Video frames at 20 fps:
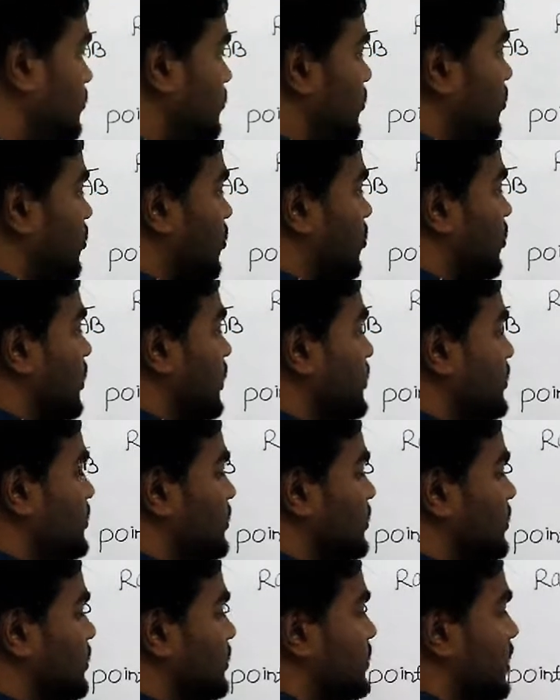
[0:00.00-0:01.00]

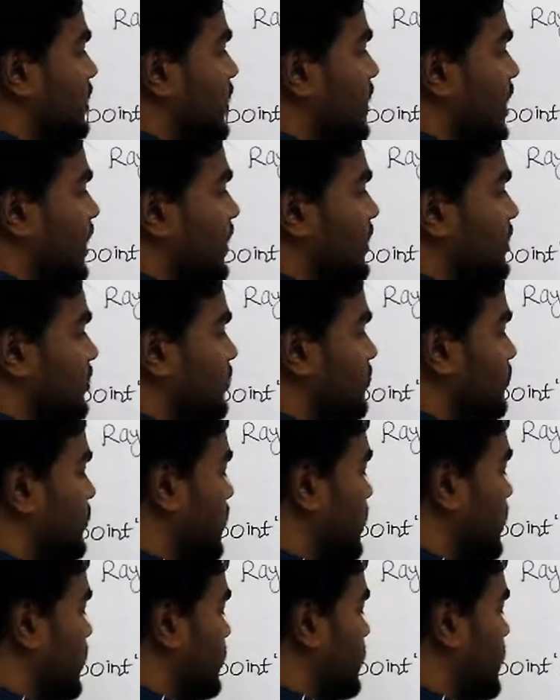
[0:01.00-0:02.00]
RS is the line. We
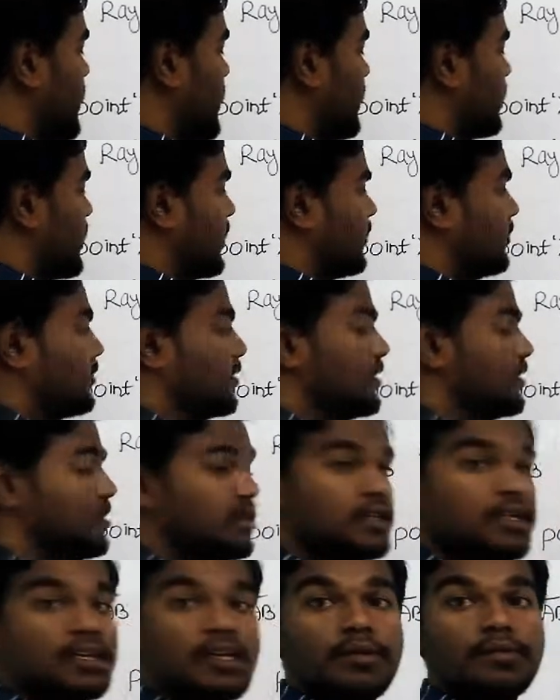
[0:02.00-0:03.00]
can write like
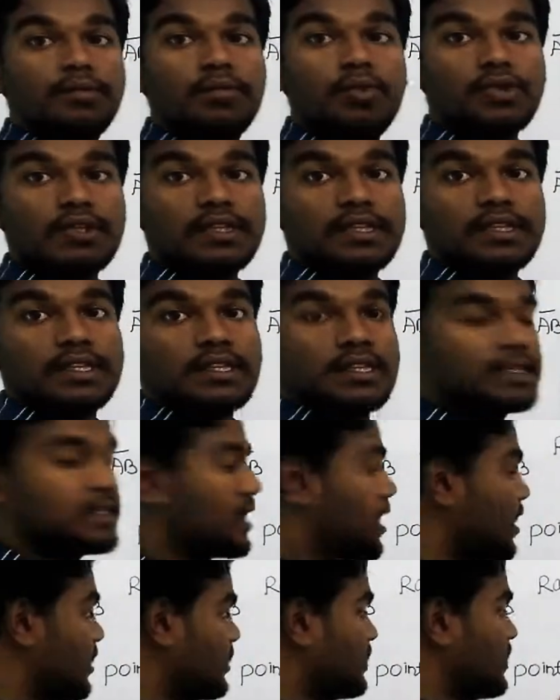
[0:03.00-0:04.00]
this. Both
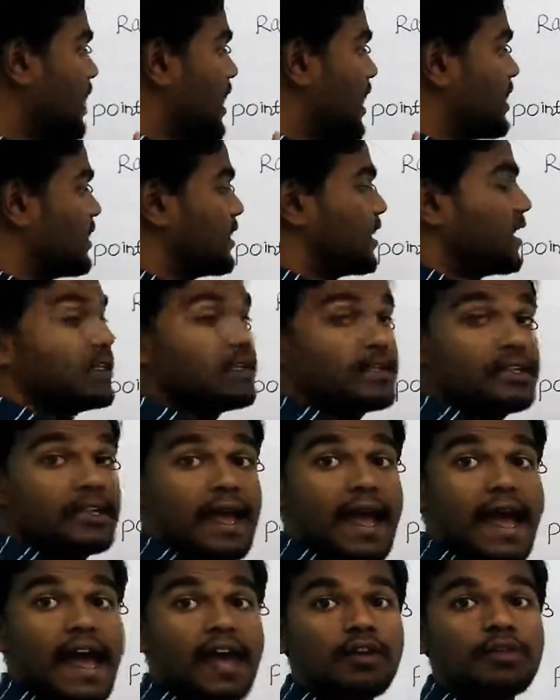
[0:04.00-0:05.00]
starting and
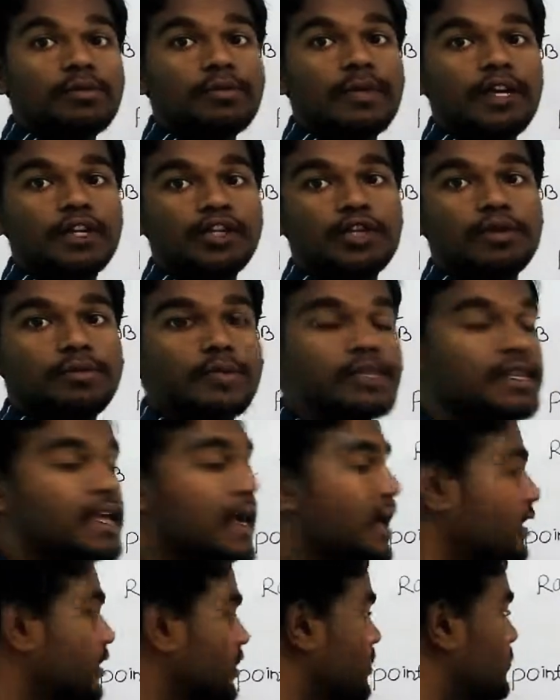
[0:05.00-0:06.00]
ending arrow mark should be
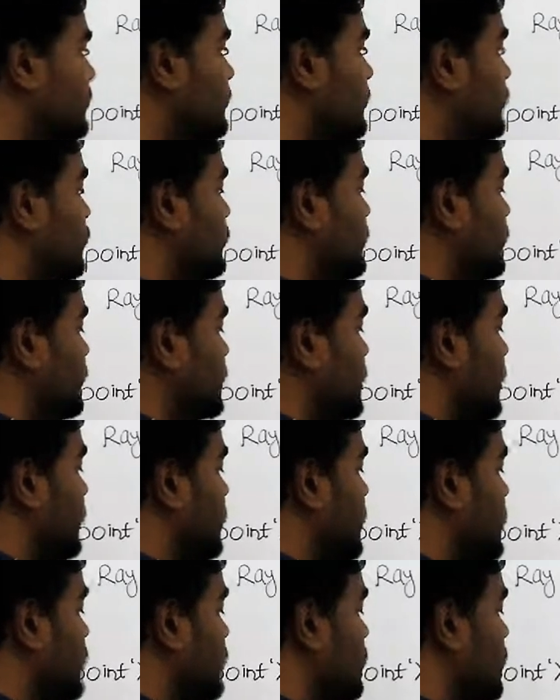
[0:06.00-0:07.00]
there in between
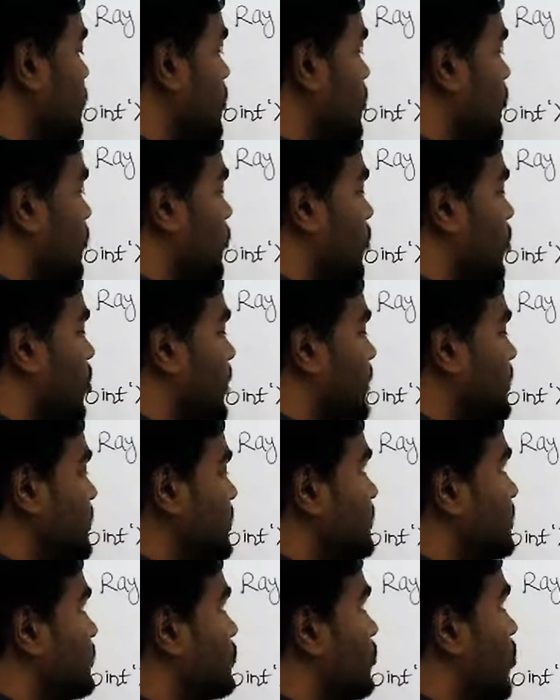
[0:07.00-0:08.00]
something,
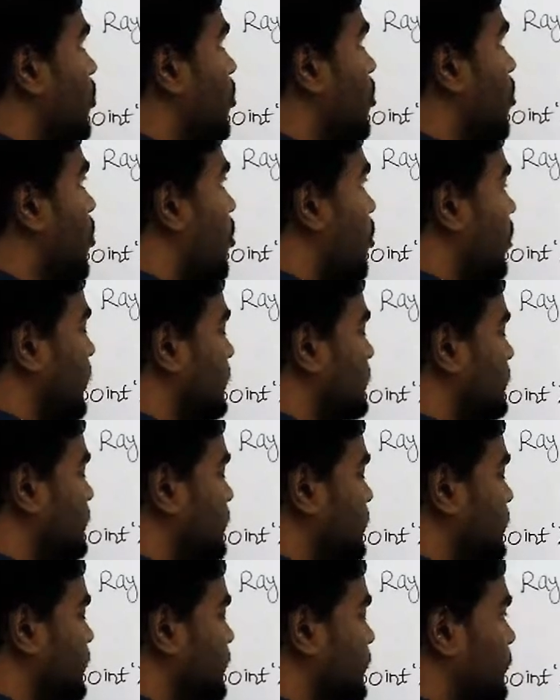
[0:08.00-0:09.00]
points
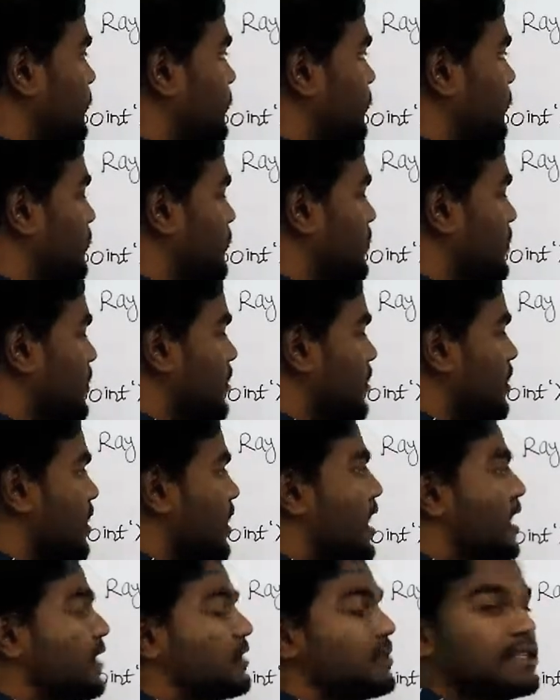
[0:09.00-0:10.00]
RS.
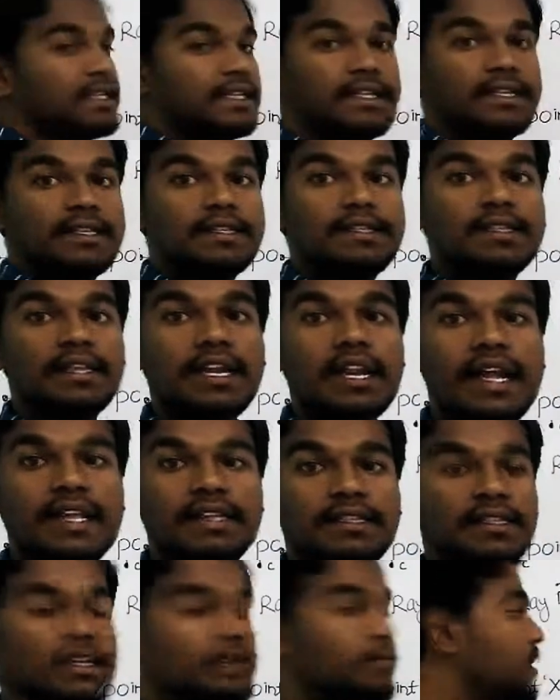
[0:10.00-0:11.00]
And CD is the line
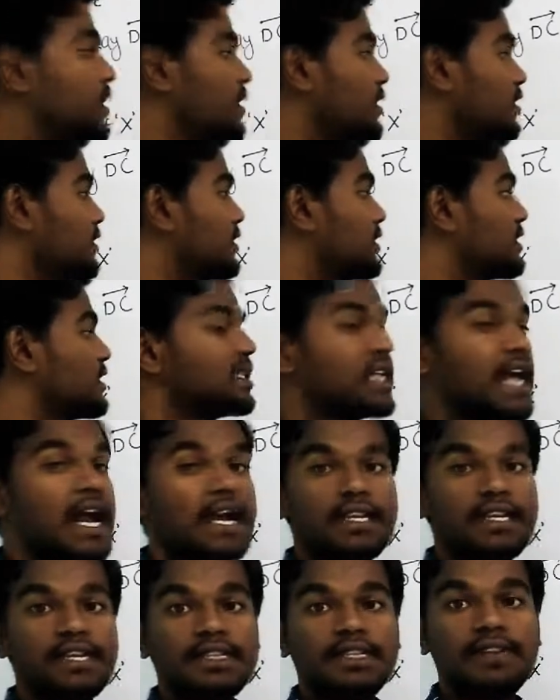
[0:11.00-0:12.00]
segment. It is
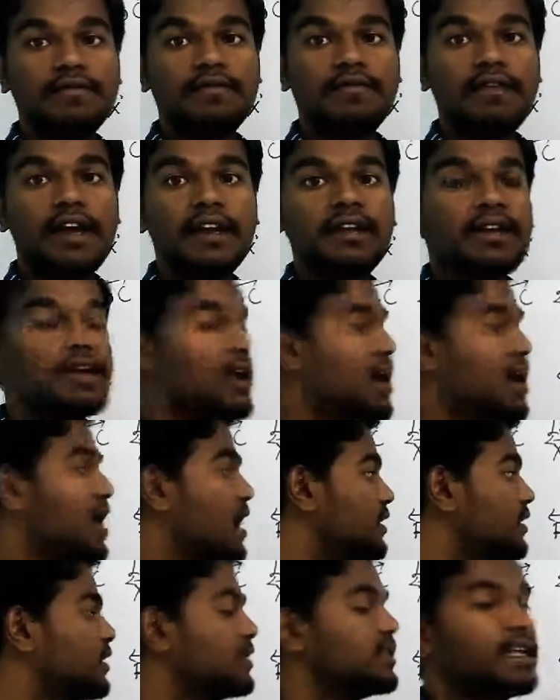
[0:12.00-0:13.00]
started somewhere
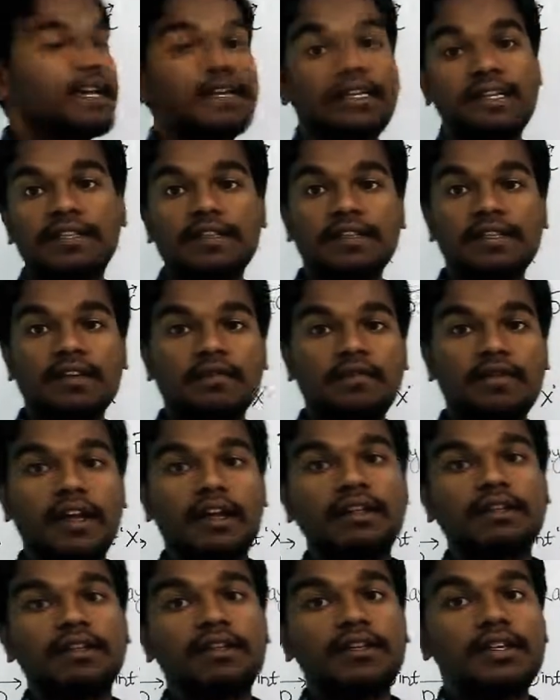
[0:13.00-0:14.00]
and it's ending somewhere.
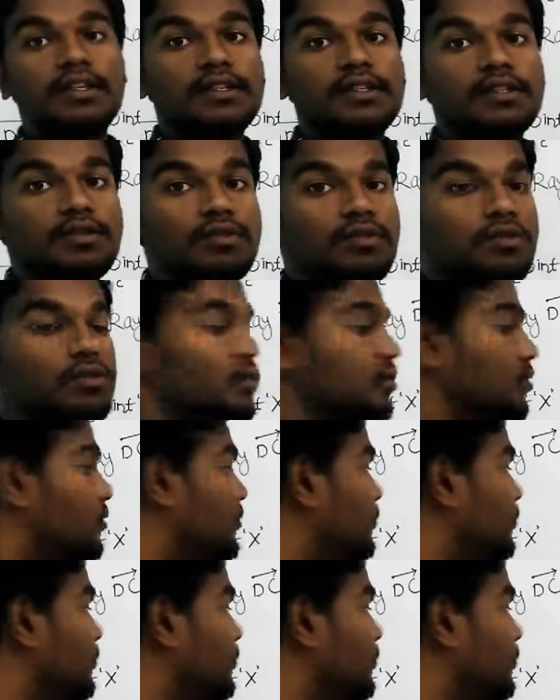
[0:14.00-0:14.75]
So